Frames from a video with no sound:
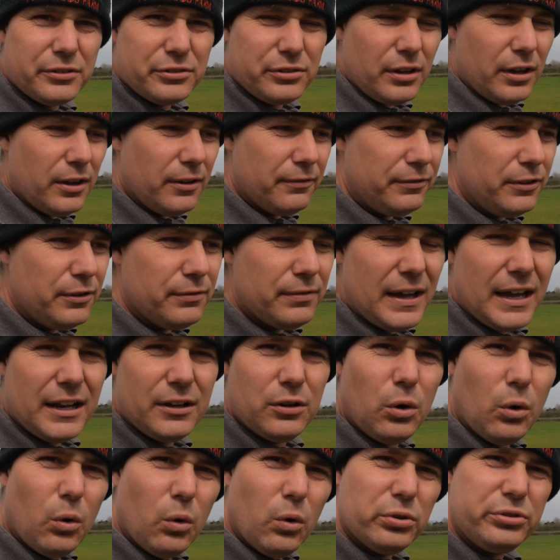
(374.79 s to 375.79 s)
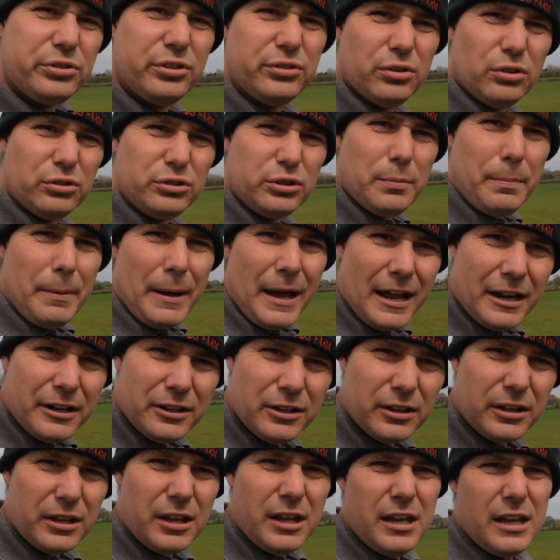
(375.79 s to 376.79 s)
So if you've had horses on your
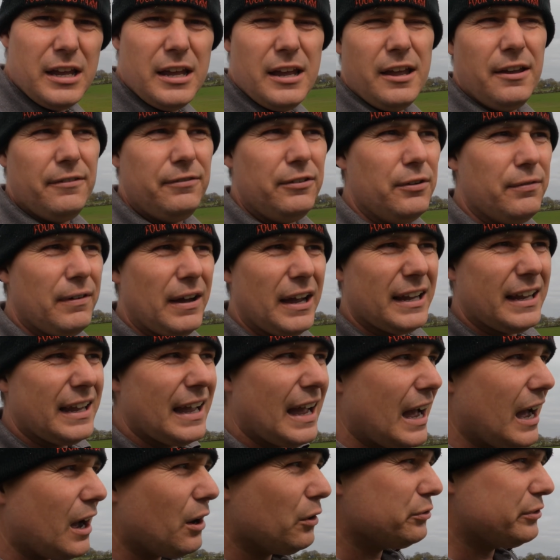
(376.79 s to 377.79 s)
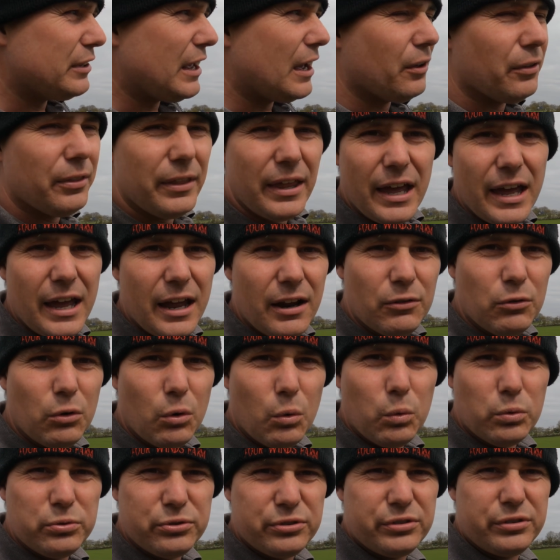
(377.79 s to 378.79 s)
paddock, if you've had cows out there
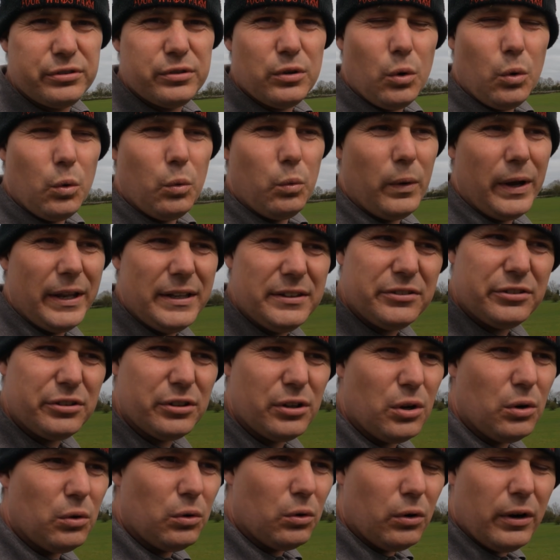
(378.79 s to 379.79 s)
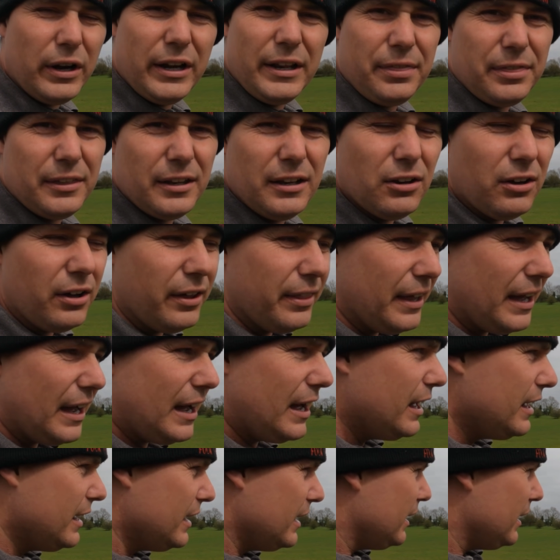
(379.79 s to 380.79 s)
all winter or anything like that,